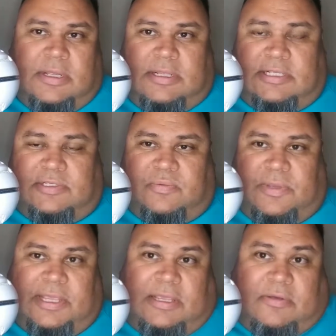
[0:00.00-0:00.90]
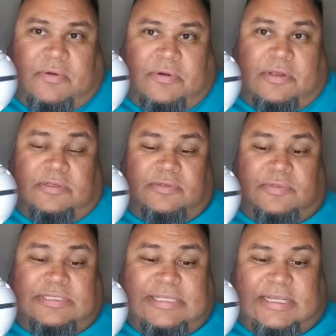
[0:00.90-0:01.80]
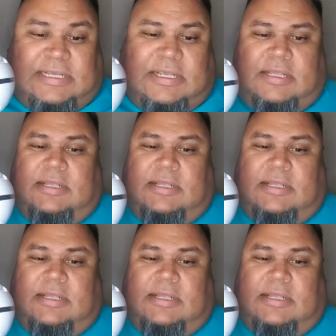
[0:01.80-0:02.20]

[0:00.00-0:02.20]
this week. Who knows? We'll see.